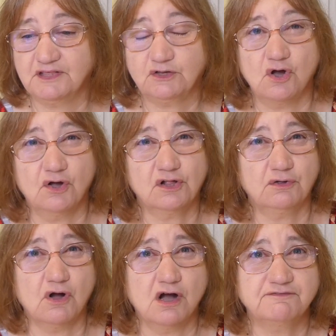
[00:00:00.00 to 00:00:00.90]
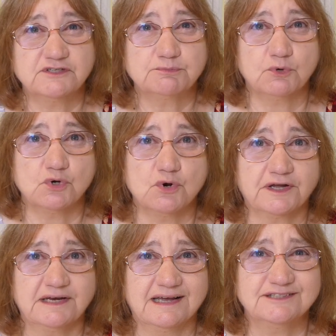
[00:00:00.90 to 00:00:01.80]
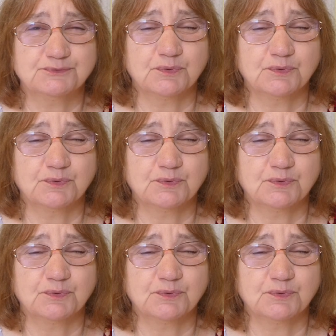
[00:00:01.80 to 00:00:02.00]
of the office more organized.